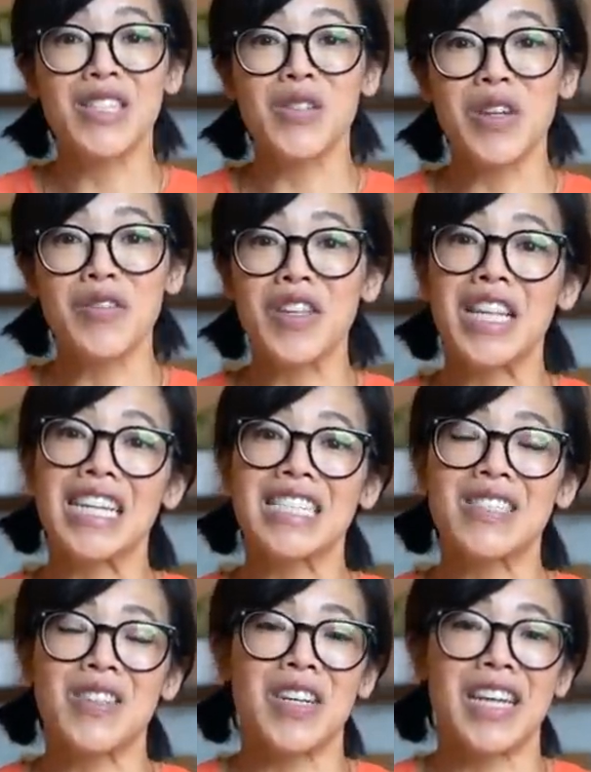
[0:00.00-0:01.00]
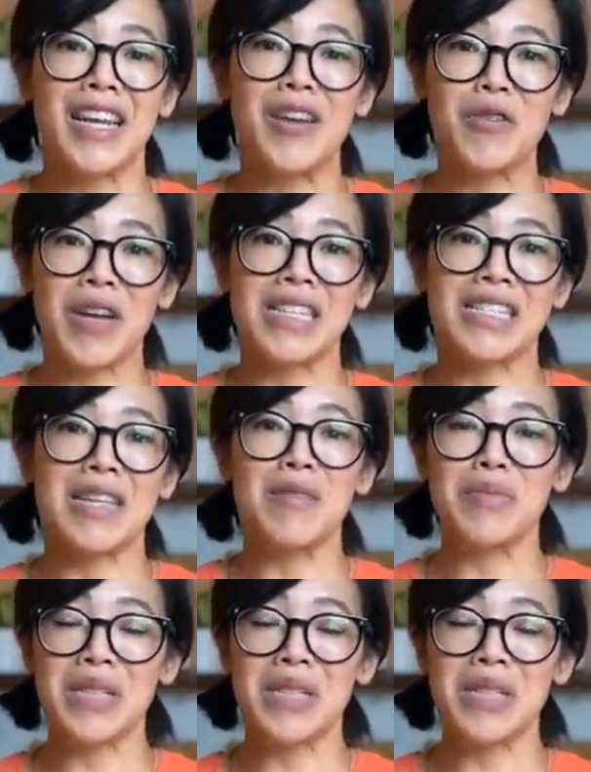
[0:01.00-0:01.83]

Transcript: So if you'd like to start getting great sleep,